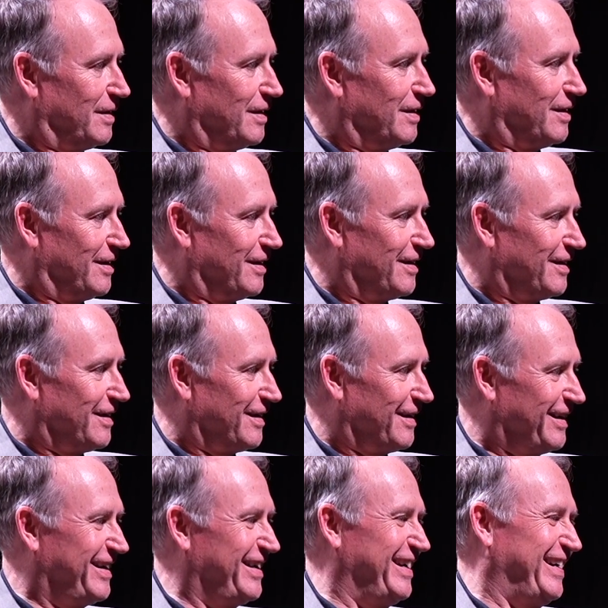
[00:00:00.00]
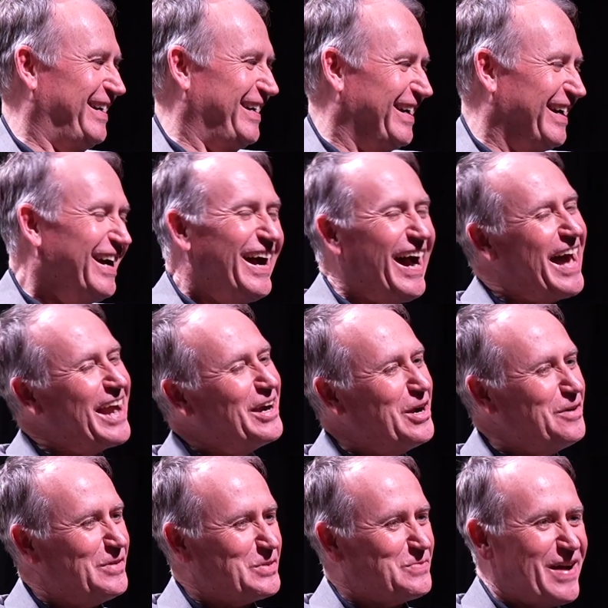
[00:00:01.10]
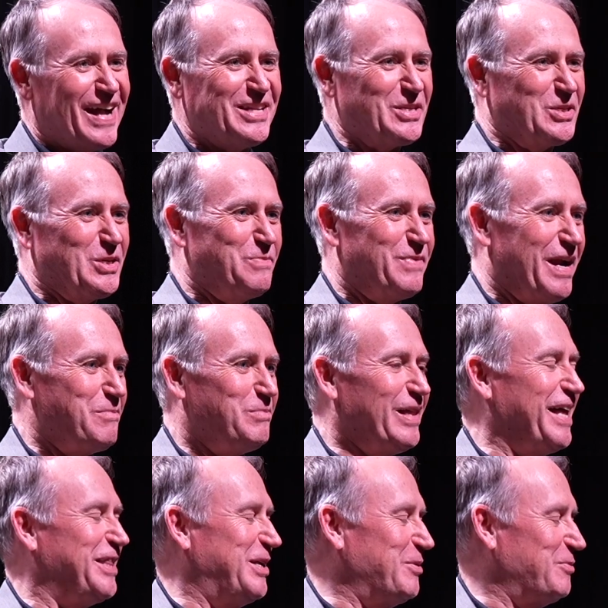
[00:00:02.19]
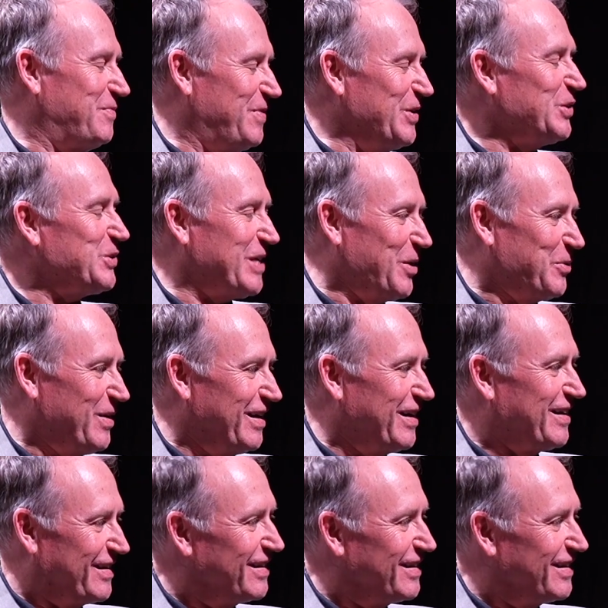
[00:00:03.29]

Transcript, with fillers: you do with all. I don't know if it's magical, but I'm glad that it feels that way.